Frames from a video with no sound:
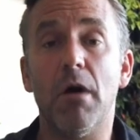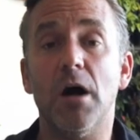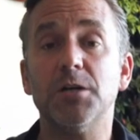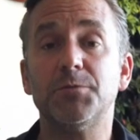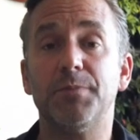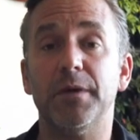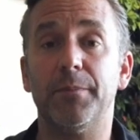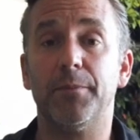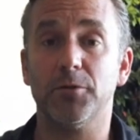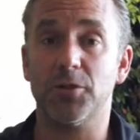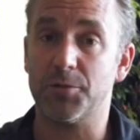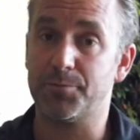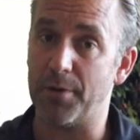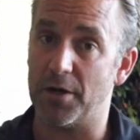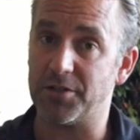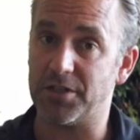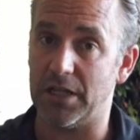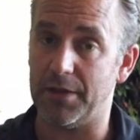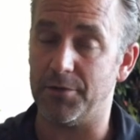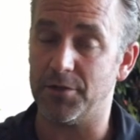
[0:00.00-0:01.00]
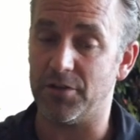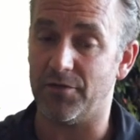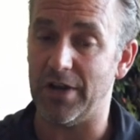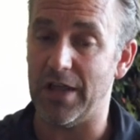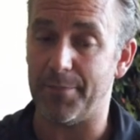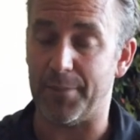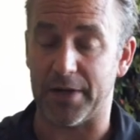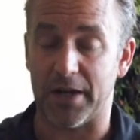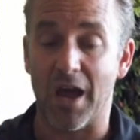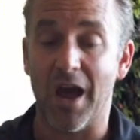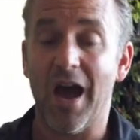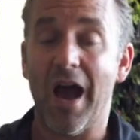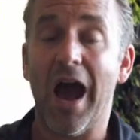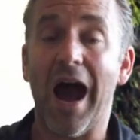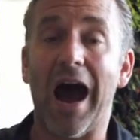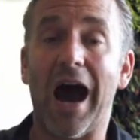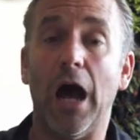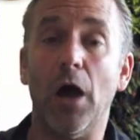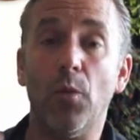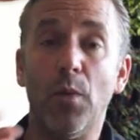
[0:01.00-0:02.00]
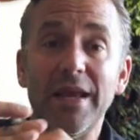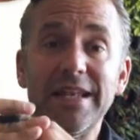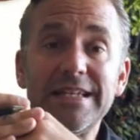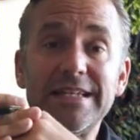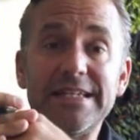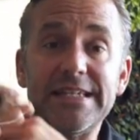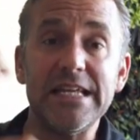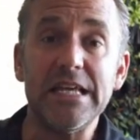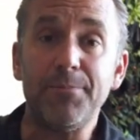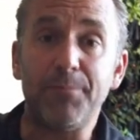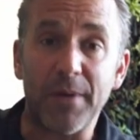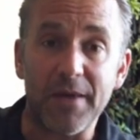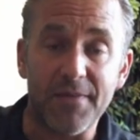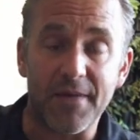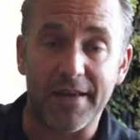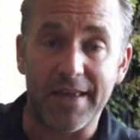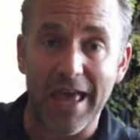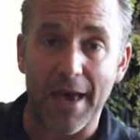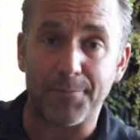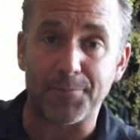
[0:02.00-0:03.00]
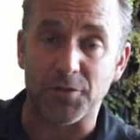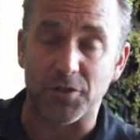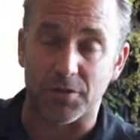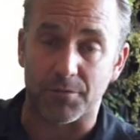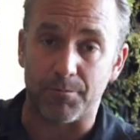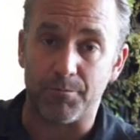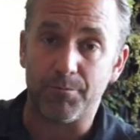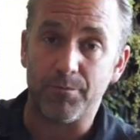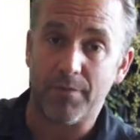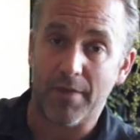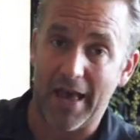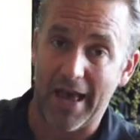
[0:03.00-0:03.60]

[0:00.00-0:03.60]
Most people just post the image of a leopard. I went deep in the caption,